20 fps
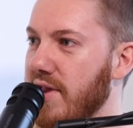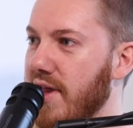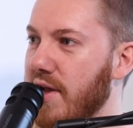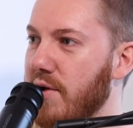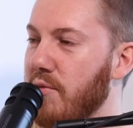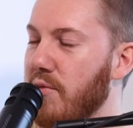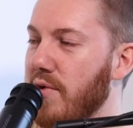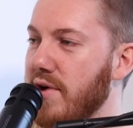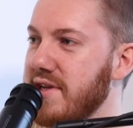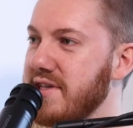Like
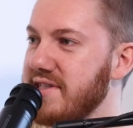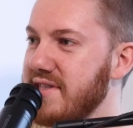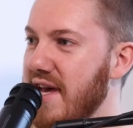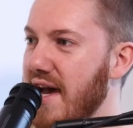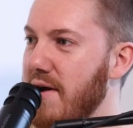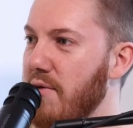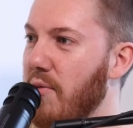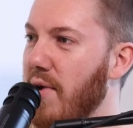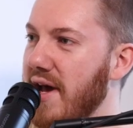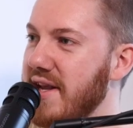why does
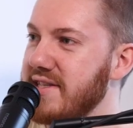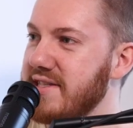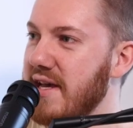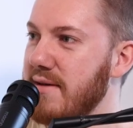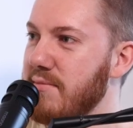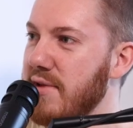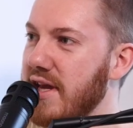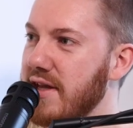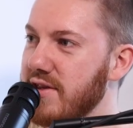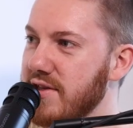
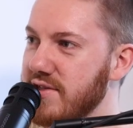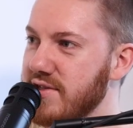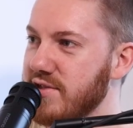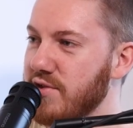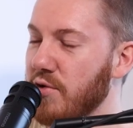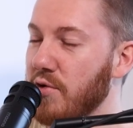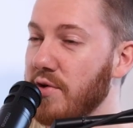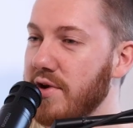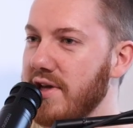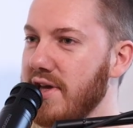that make the
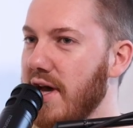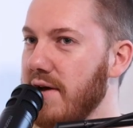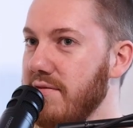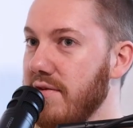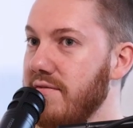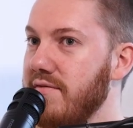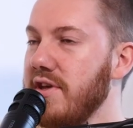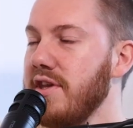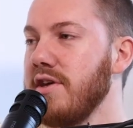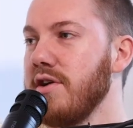story of
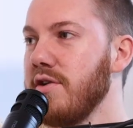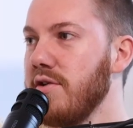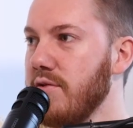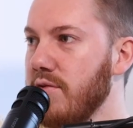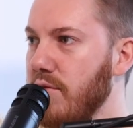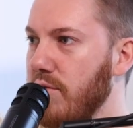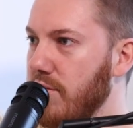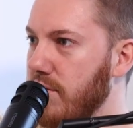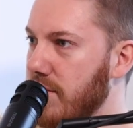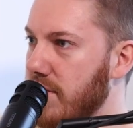a video
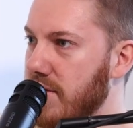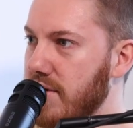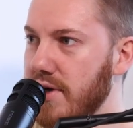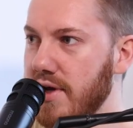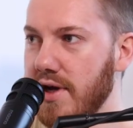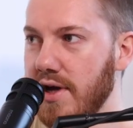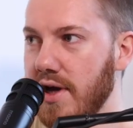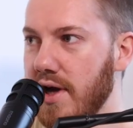or